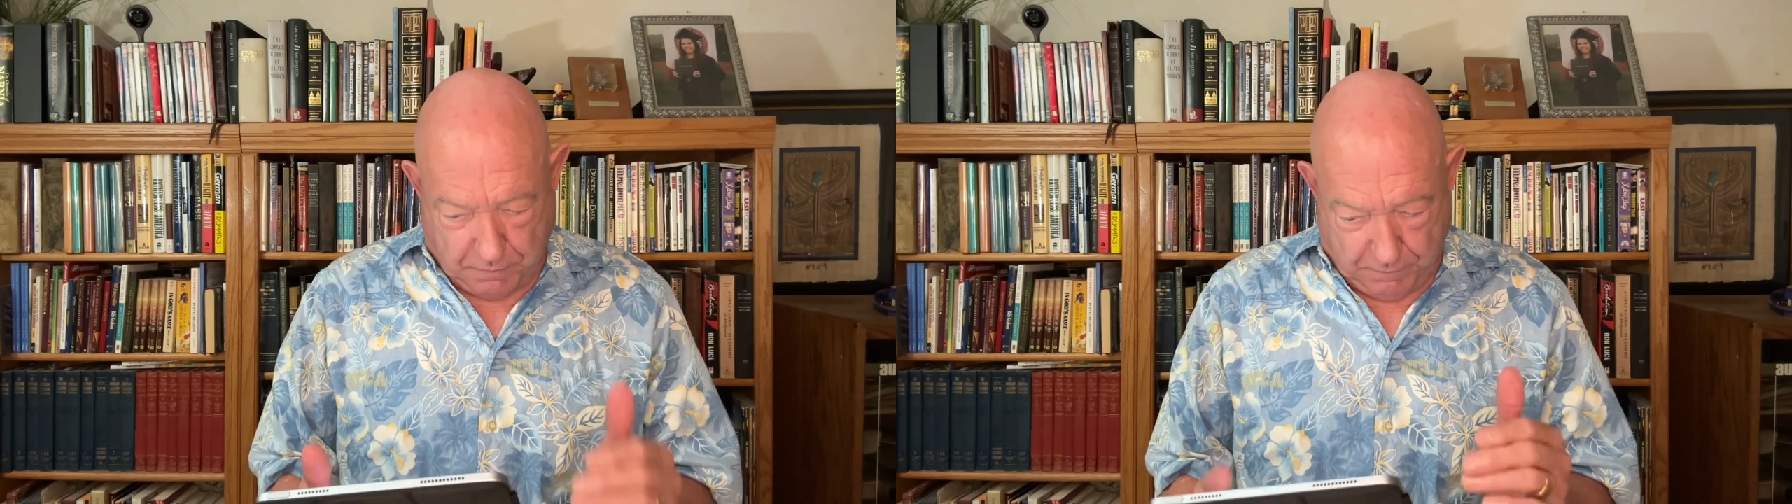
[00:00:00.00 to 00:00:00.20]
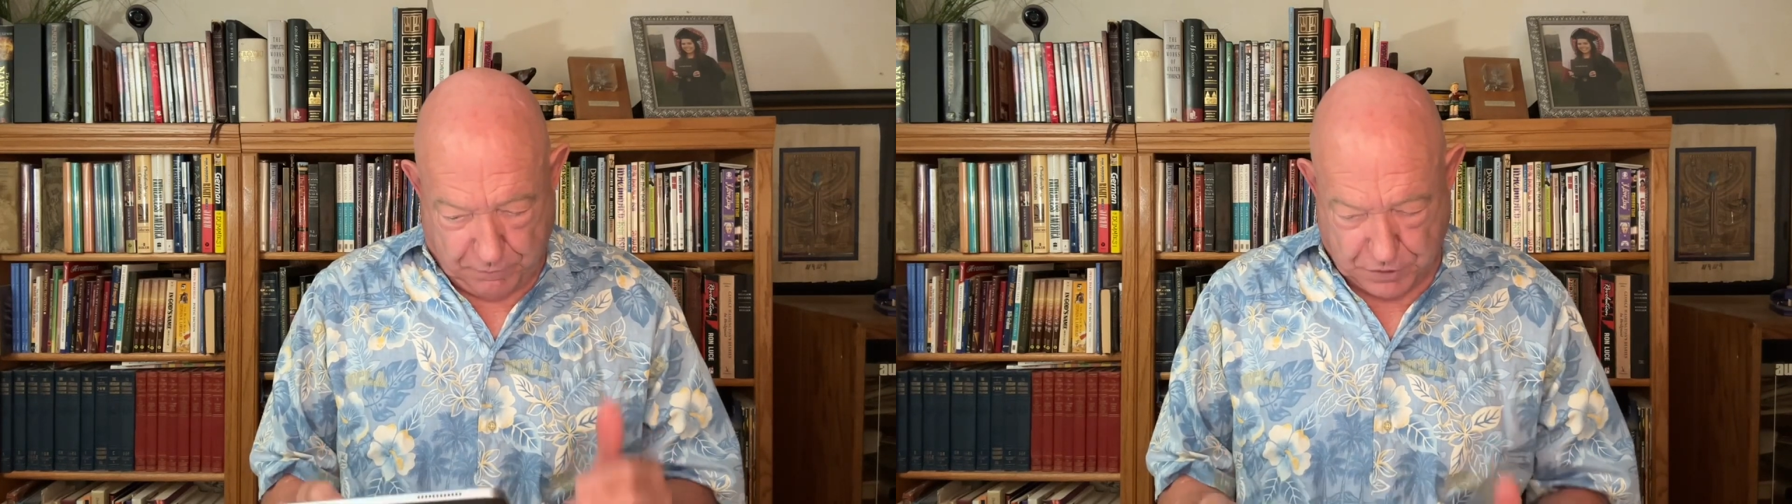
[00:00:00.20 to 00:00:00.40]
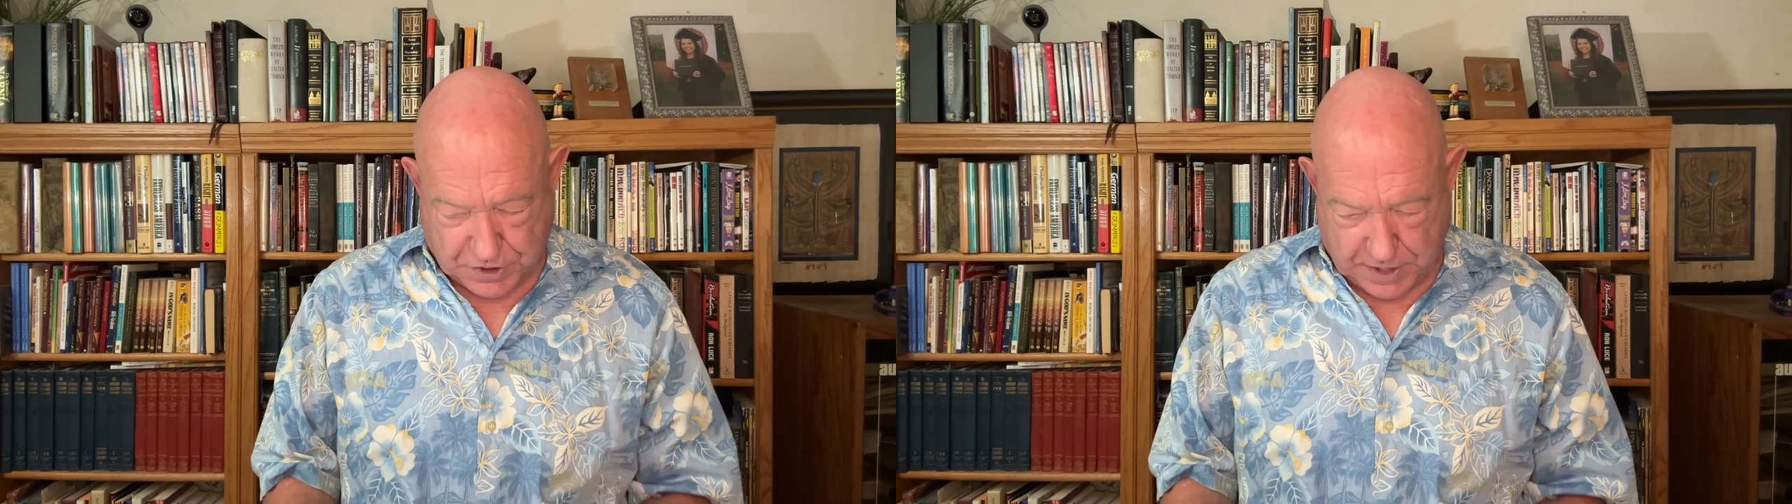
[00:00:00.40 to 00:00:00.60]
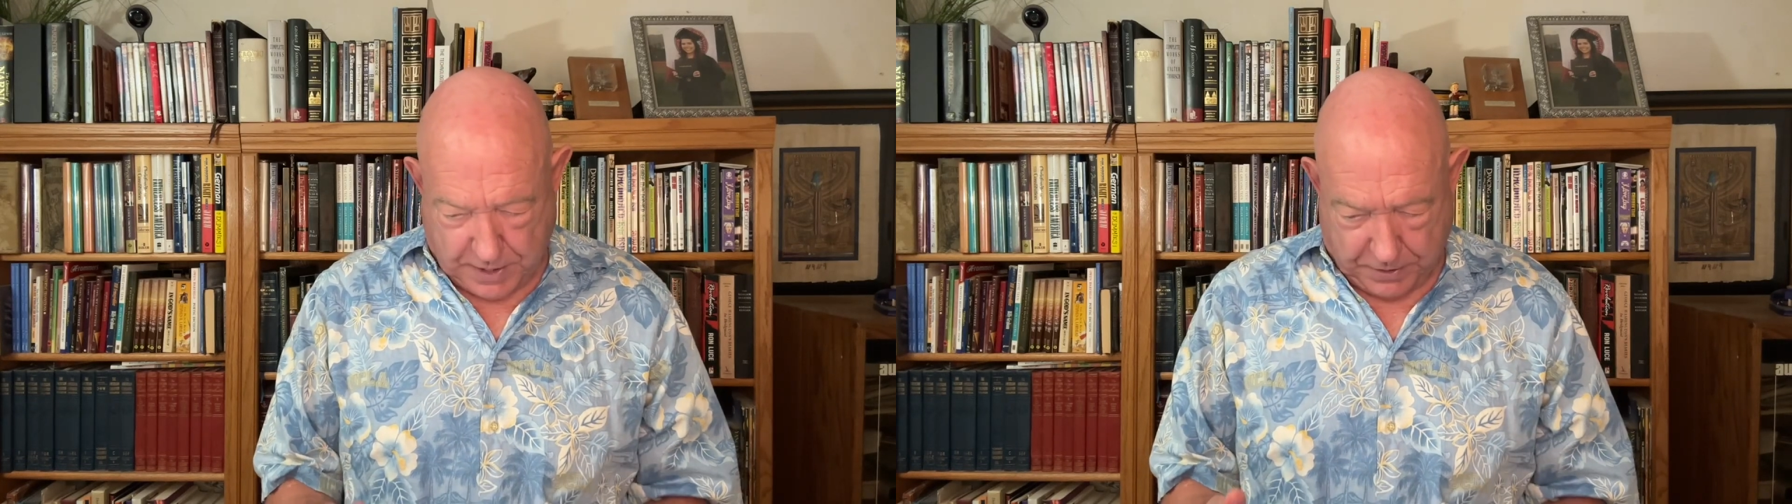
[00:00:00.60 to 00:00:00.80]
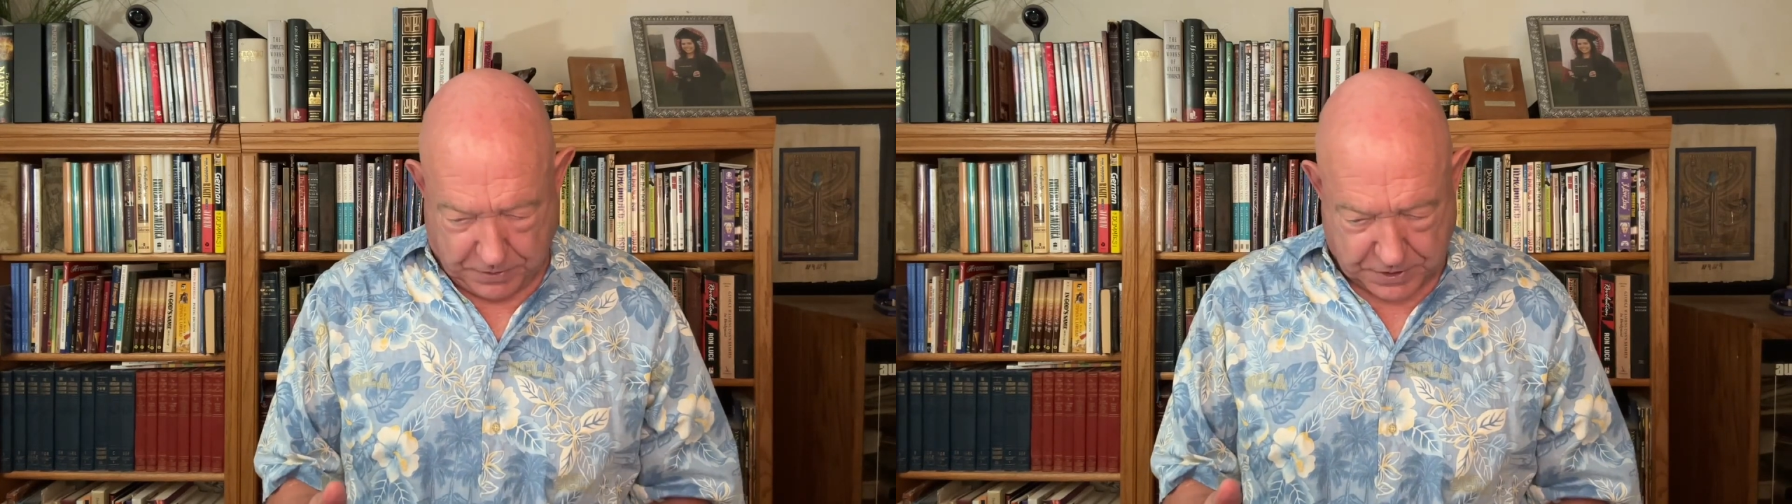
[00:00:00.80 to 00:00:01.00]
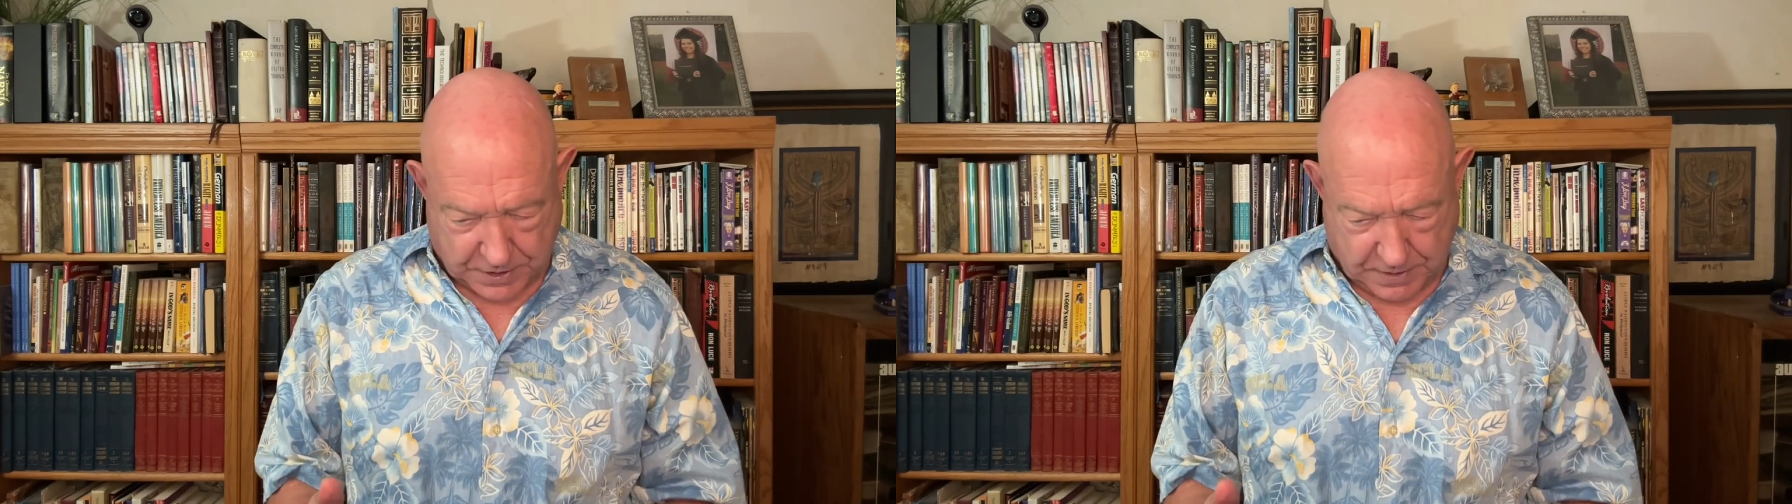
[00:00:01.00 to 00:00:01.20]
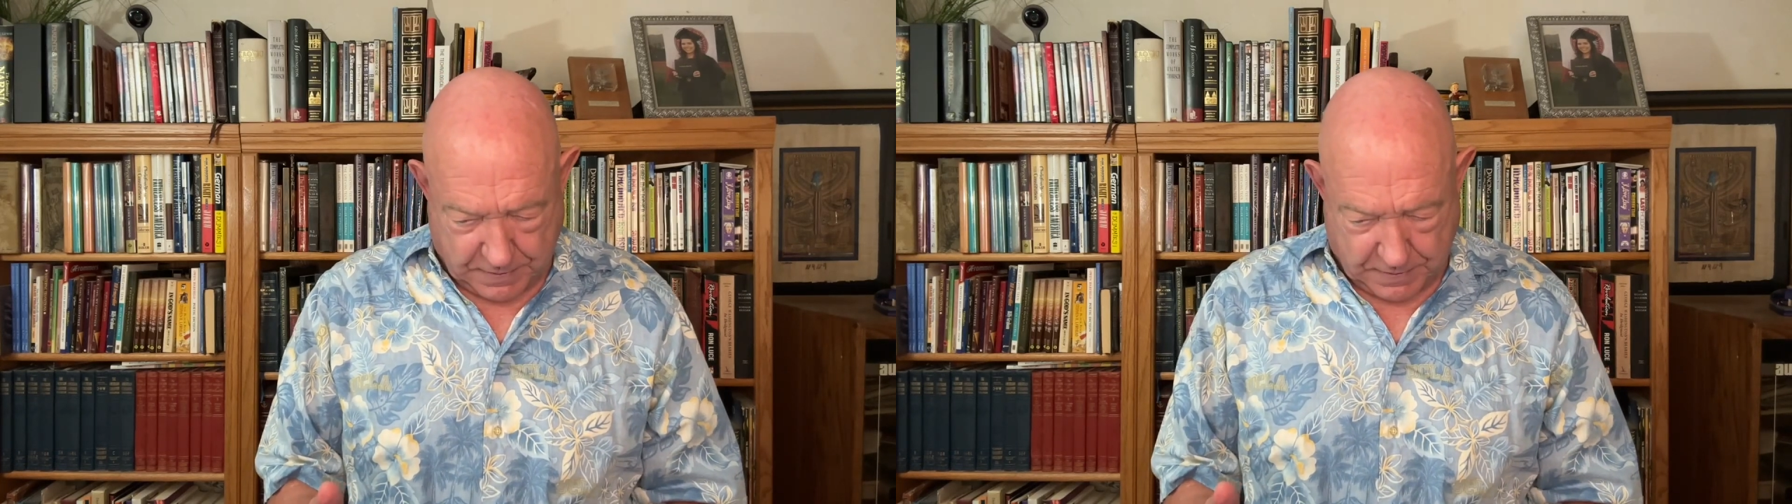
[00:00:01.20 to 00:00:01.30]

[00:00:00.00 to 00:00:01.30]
for sinners.